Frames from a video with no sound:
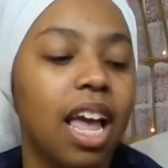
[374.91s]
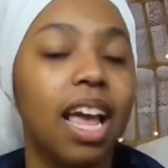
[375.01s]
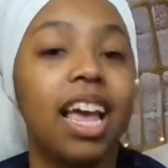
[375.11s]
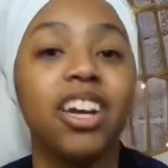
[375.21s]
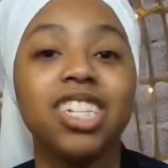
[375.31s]

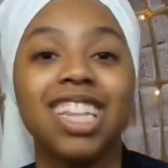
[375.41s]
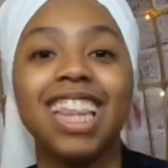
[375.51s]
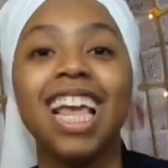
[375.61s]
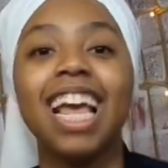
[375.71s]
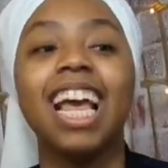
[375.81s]
Here's the
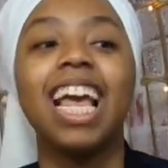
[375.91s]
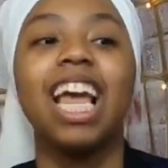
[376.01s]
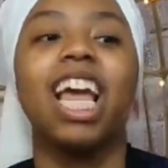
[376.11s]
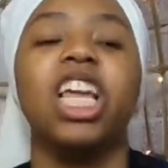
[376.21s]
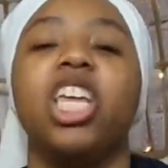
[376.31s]

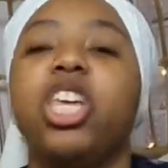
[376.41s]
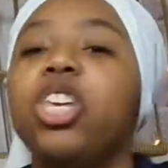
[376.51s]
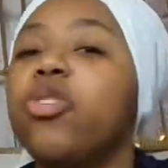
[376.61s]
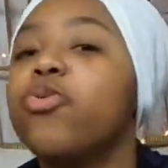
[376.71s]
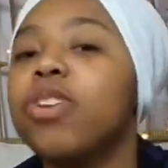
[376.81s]
thing,
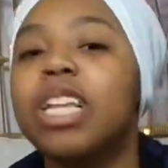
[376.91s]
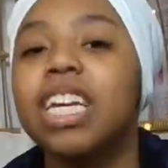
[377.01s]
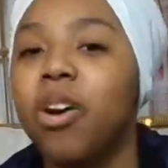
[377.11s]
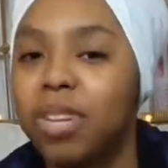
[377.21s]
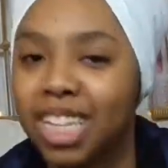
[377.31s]
you
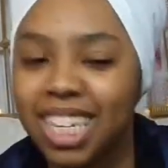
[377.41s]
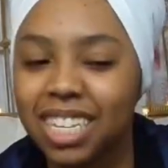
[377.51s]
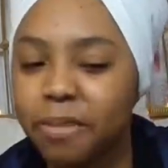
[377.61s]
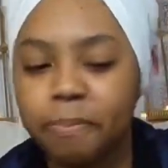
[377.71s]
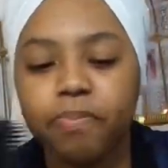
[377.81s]
really don't need
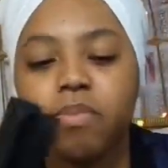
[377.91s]
these.